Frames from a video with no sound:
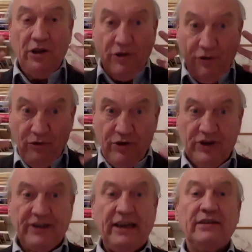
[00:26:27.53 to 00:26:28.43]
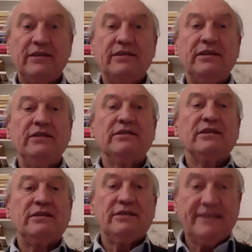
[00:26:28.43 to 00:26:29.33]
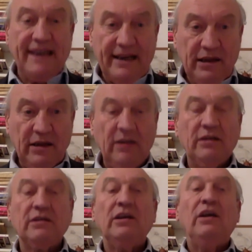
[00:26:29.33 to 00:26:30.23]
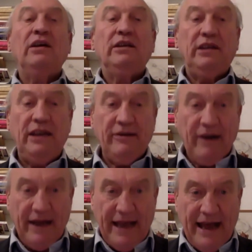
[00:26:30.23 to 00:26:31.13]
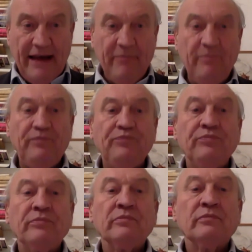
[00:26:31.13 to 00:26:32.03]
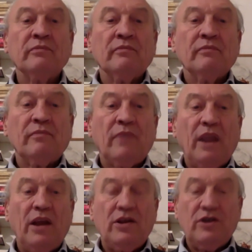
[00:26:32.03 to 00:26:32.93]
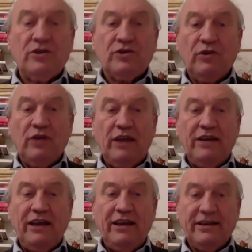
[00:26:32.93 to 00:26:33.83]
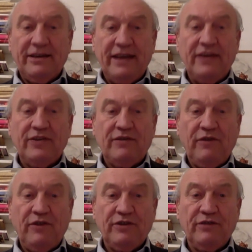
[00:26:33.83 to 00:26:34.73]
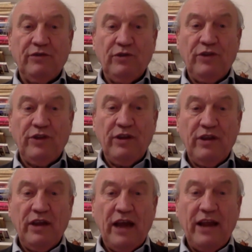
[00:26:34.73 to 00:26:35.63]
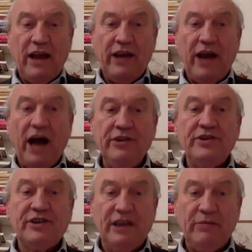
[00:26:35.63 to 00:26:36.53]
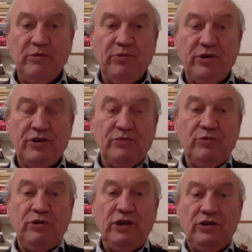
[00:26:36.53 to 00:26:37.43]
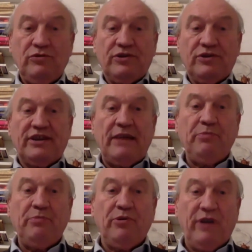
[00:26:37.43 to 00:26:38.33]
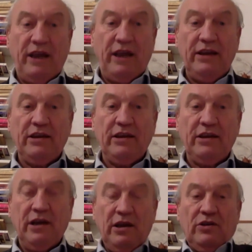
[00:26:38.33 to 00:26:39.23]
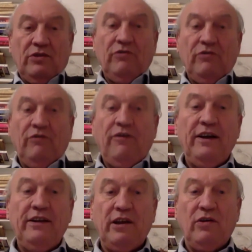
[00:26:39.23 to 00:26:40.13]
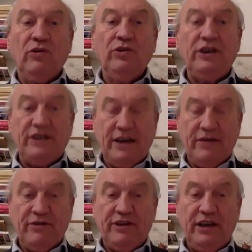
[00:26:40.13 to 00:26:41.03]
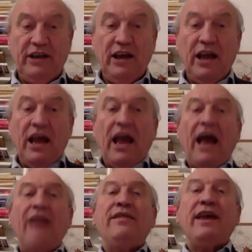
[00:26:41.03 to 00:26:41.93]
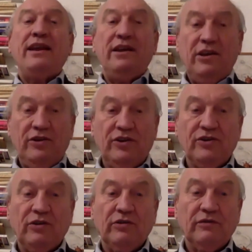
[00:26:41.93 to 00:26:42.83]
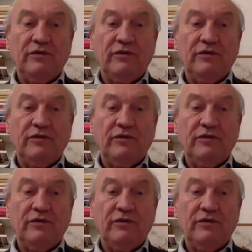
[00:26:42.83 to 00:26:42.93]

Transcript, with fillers: through the senses, settled, here I am. So, in, in a sense, first of all, an, an unstable person will need to separate to find their own integrity and then dissolve.